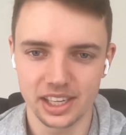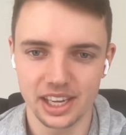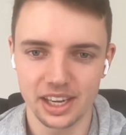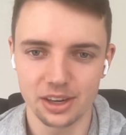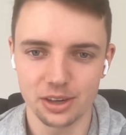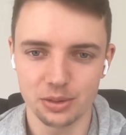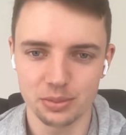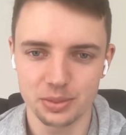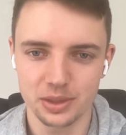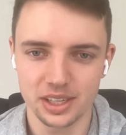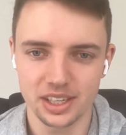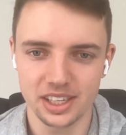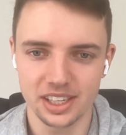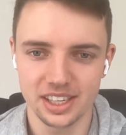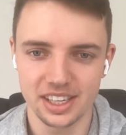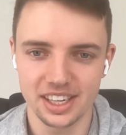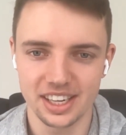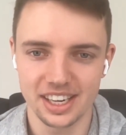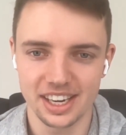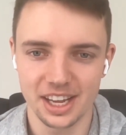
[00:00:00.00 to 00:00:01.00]
help
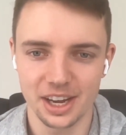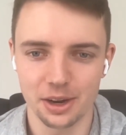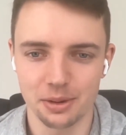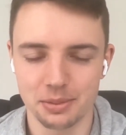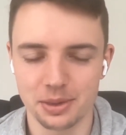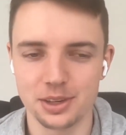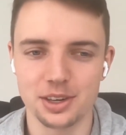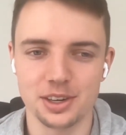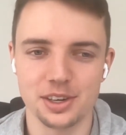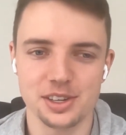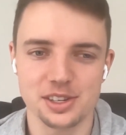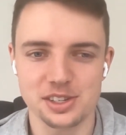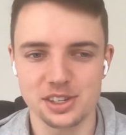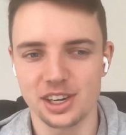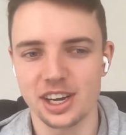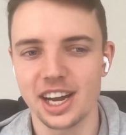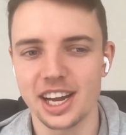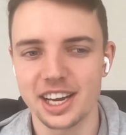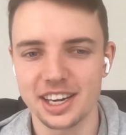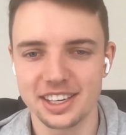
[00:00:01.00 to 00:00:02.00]
and help you to
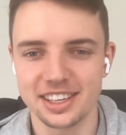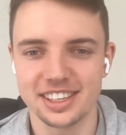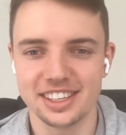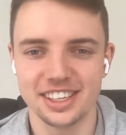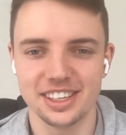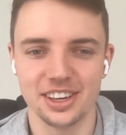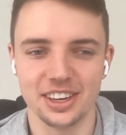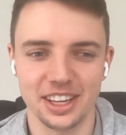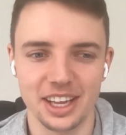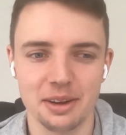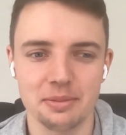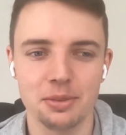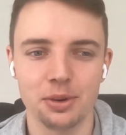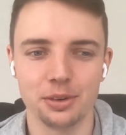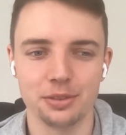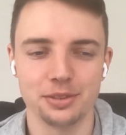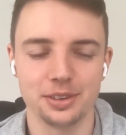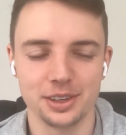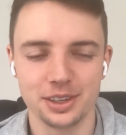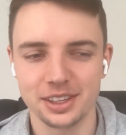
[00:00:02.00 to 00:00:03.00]
decide and get more
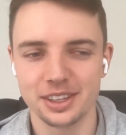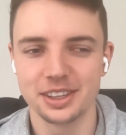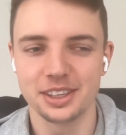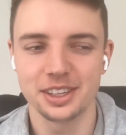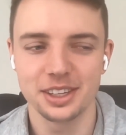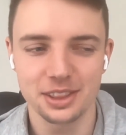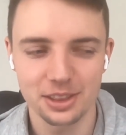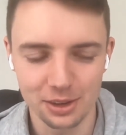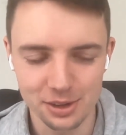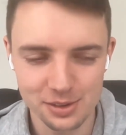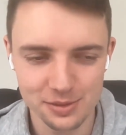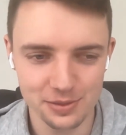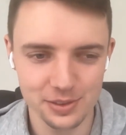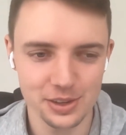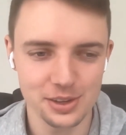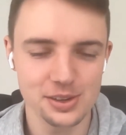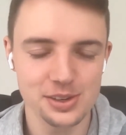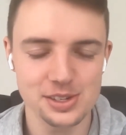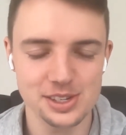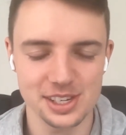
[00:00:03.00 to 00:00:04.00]
of those
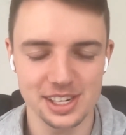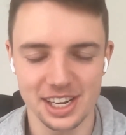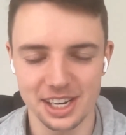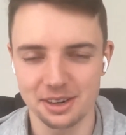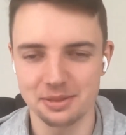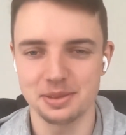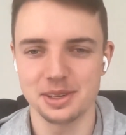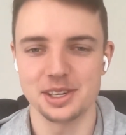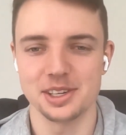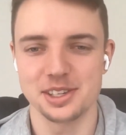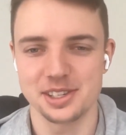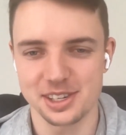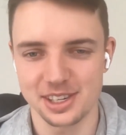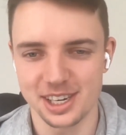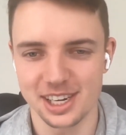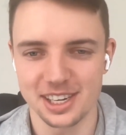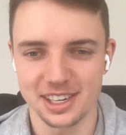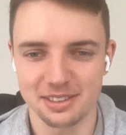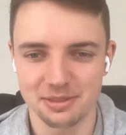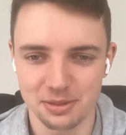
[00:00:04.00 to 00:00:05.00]
views and help you
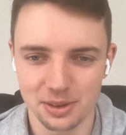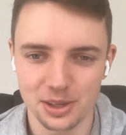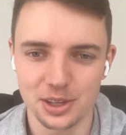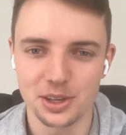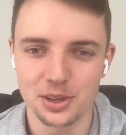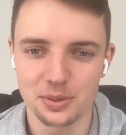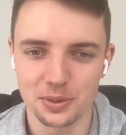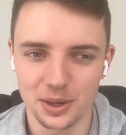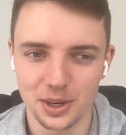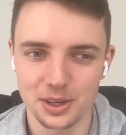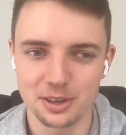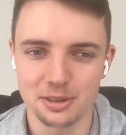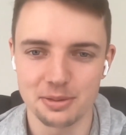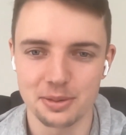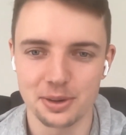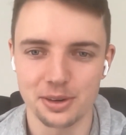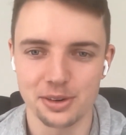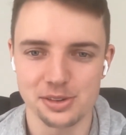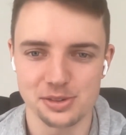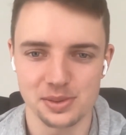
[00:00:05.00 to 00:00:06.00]
decide what you want to do
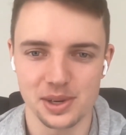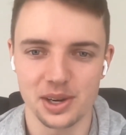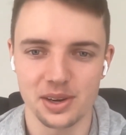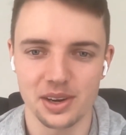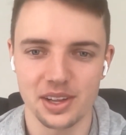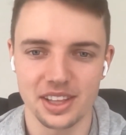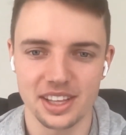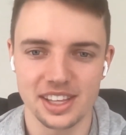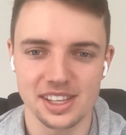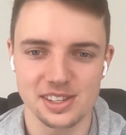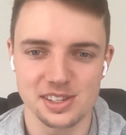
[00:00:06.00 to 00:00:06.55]
more as well. I think it's